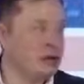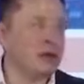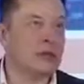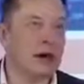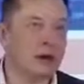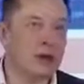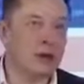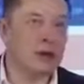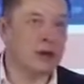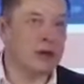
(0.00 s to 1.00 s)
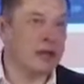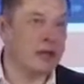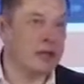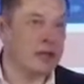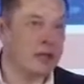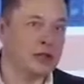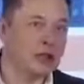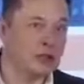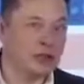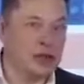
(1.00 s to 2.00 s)
So the Powerwall gets a lot of attention
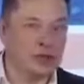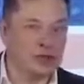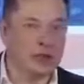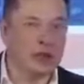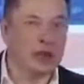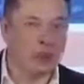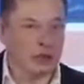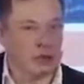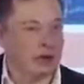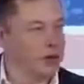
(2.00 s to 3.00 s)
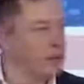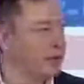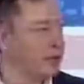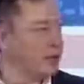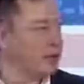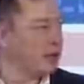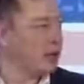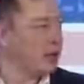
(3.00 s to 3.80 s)
because it's kind of a consumer-oriented thing.